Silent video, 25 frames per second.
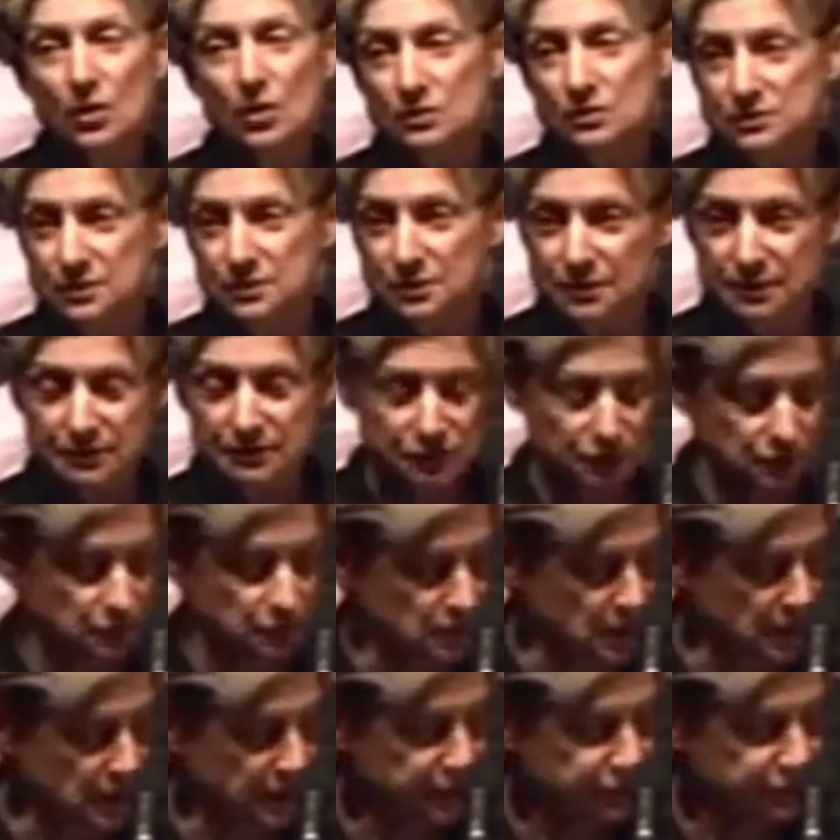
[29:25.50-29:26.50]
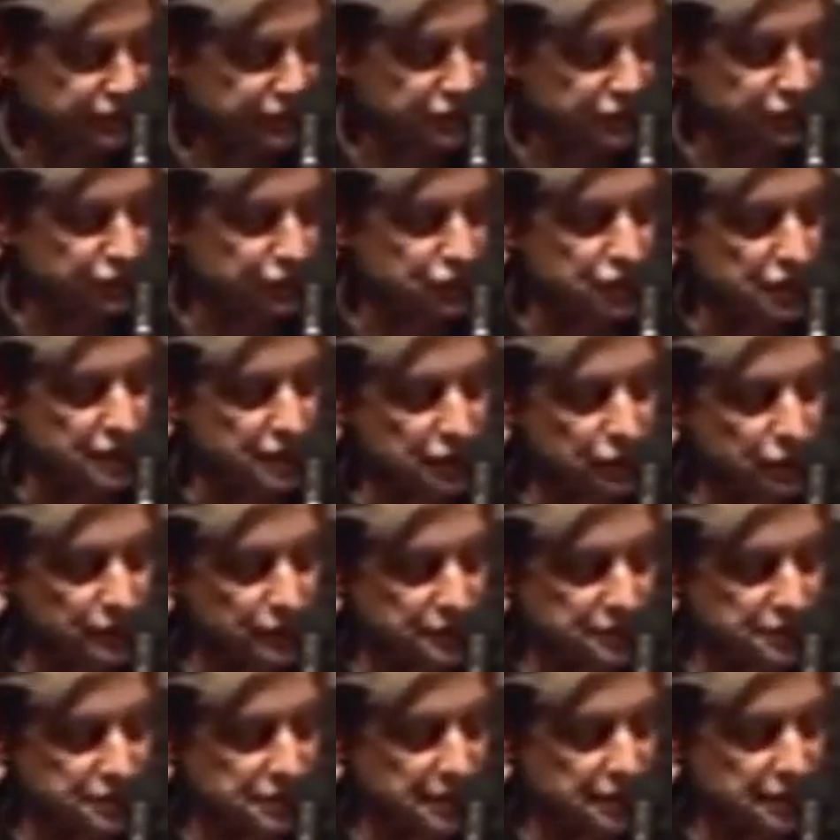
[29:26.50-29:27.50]
to let the lives of gender and
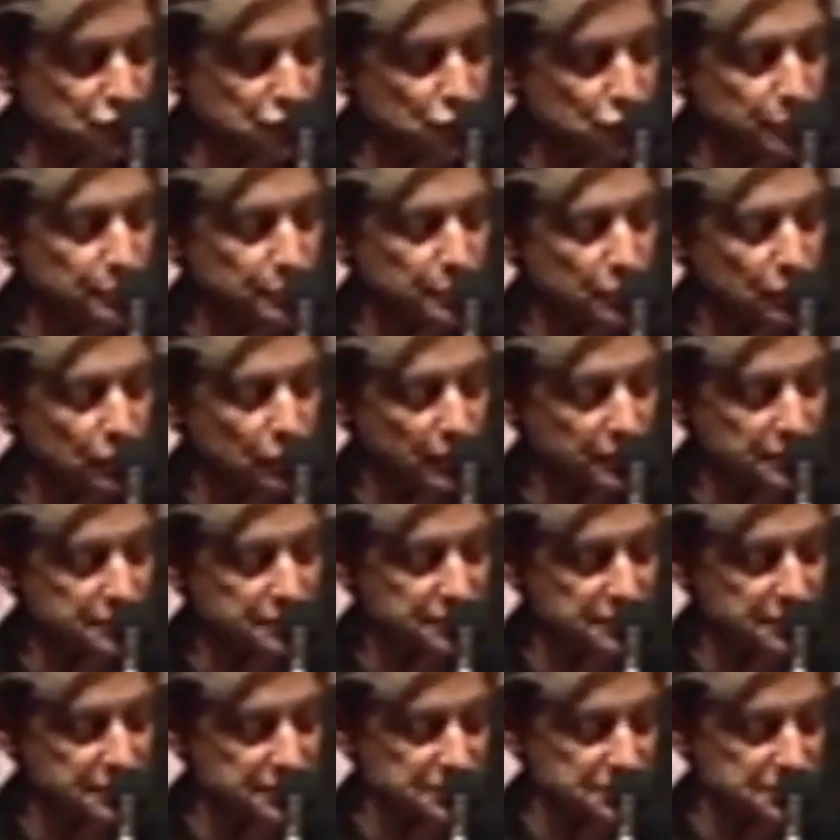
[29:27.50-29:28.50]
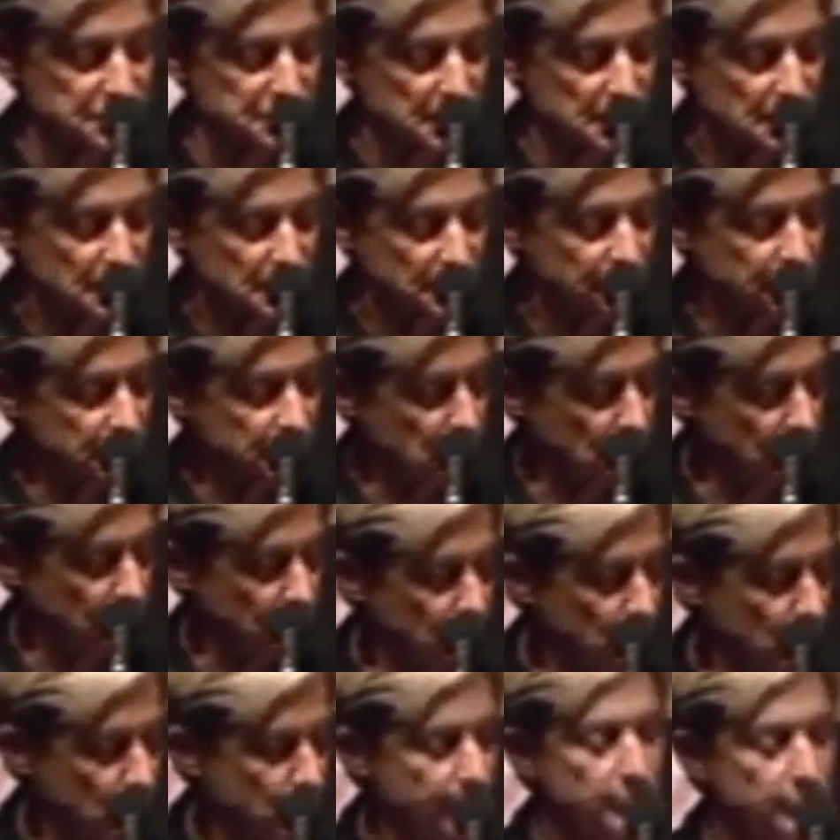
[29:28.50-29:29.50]
sexual minorities become
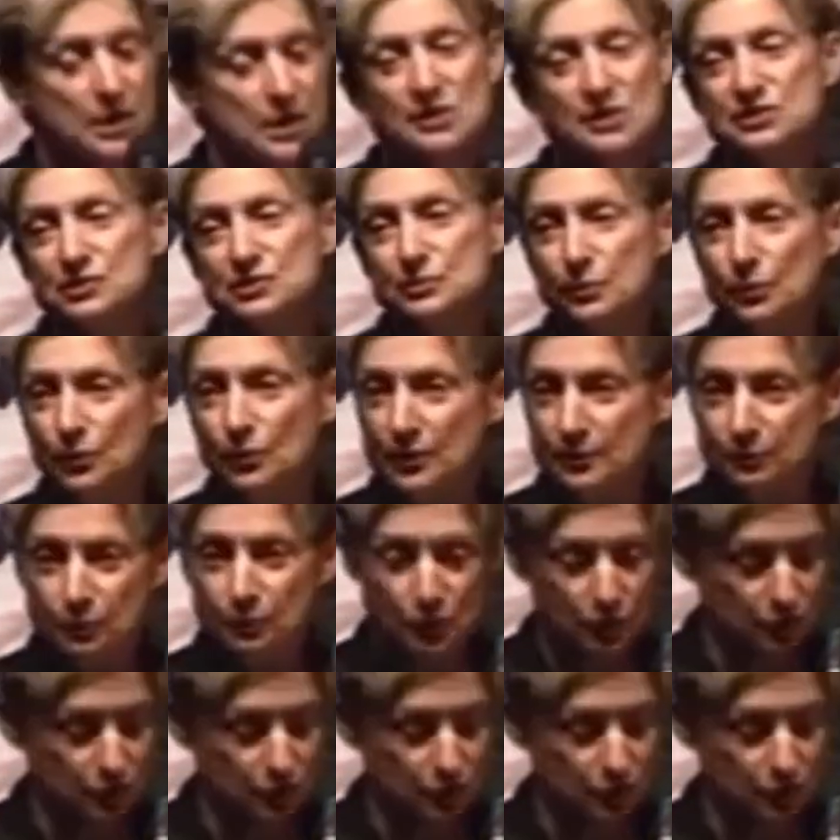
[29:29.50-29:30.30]
more possible and more